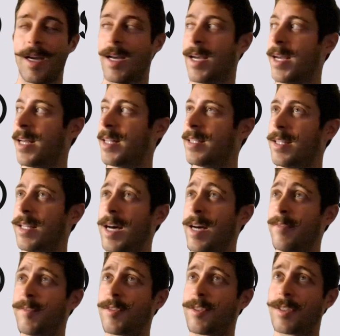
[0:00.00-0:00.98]
And
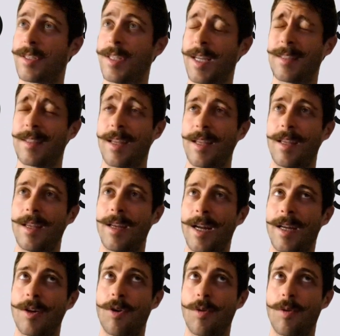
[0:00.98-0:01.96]
after that,
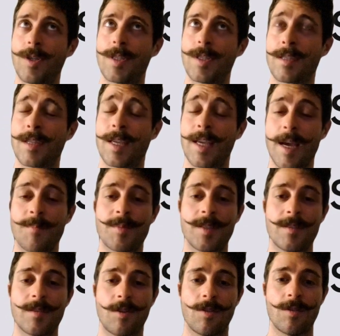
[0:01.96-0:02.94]
I always
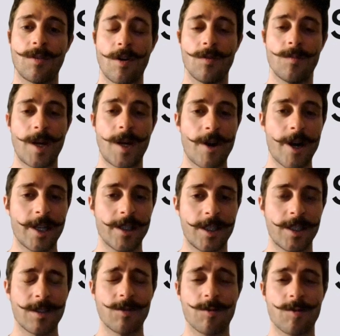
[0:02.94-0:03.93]
kept it on my
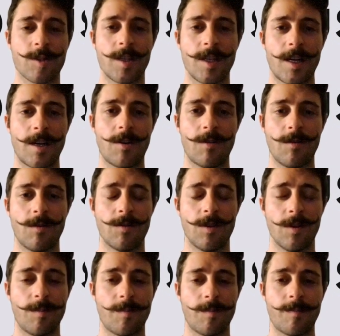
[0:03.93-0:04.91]
radar to see how
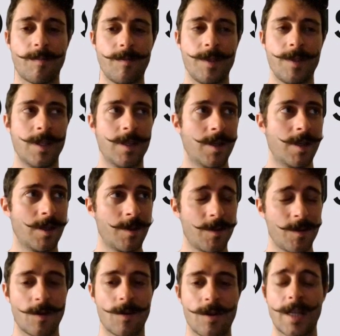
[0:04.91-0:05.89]

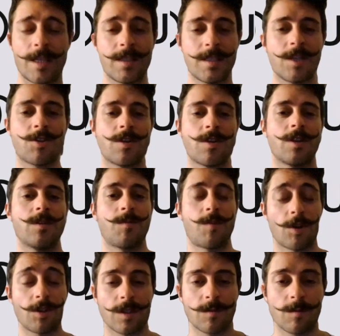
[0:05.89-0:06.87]
the organization and the
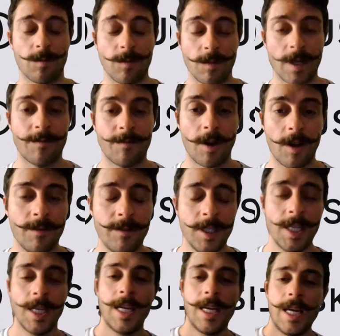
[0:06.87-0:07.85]
project evolved.
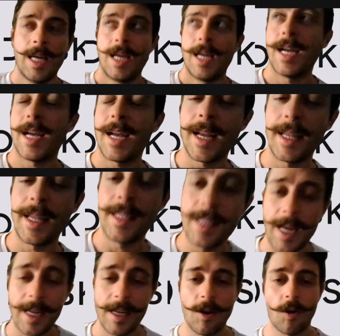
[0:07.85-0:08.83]

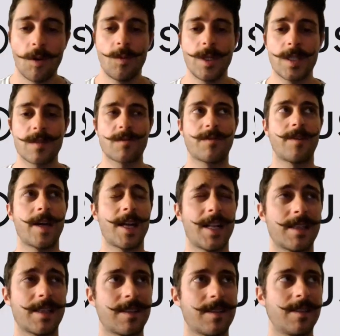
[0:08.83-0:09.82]
And I always
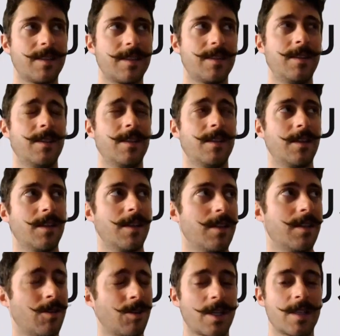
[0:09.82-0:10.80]
felt the
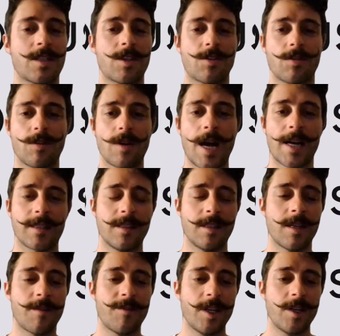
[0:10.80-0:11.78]
organization acted
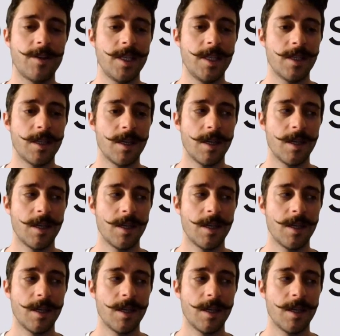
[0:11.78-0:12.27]
in a very